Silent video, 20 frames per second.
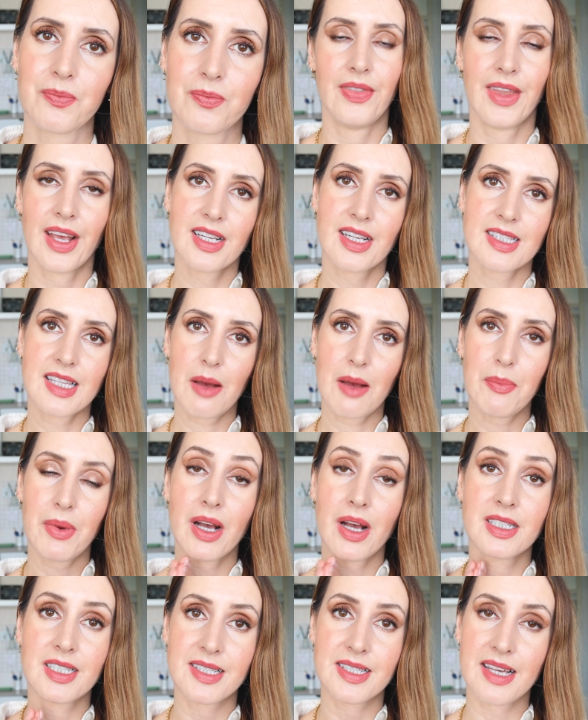Next
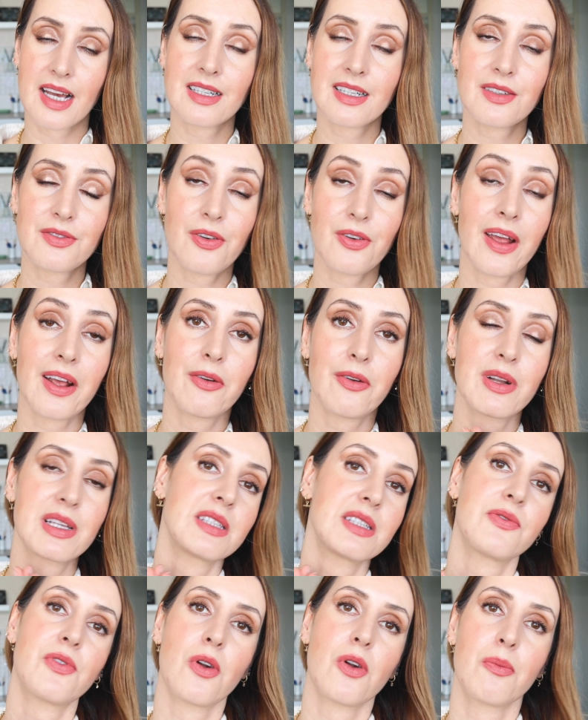up, a designer
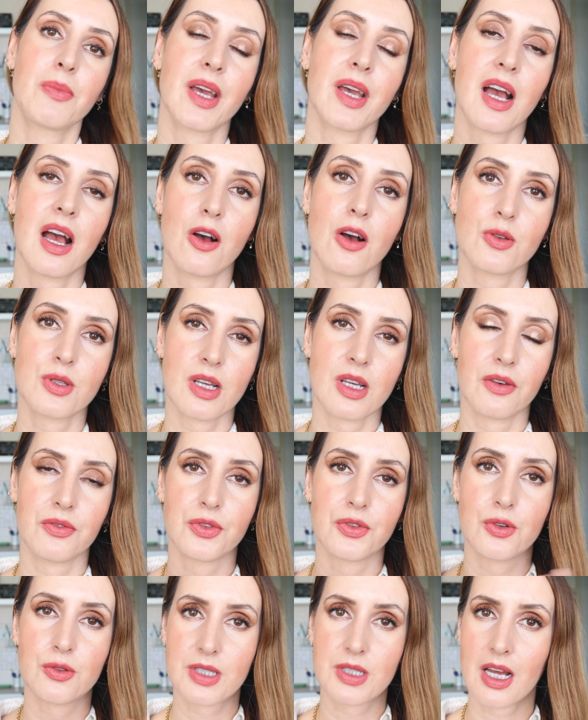fragrance from the house
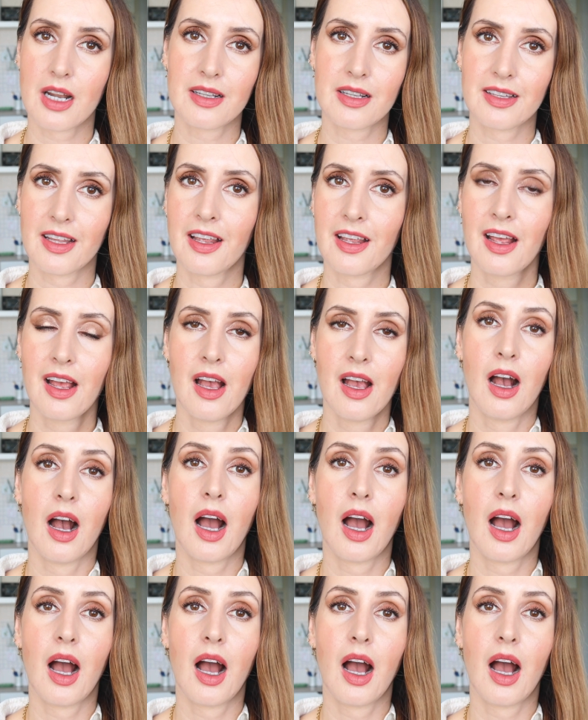of Trussardi.